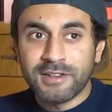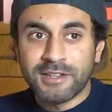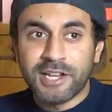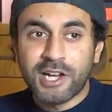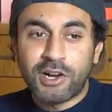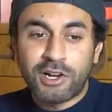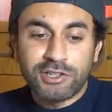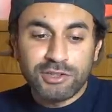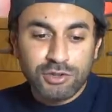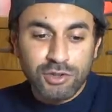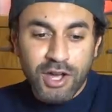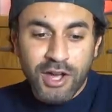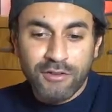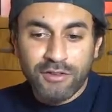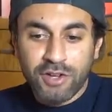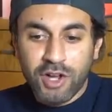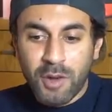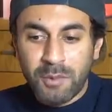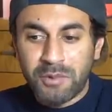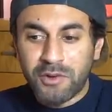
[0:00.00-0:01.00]
Now I do have
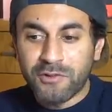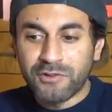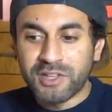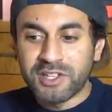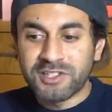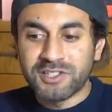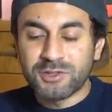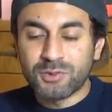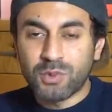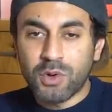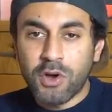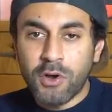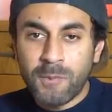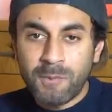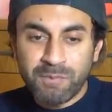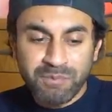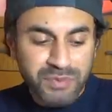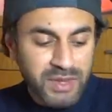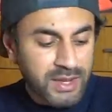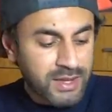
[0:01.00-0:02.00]
a couple of these as
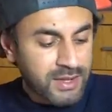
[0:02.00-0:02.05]
well.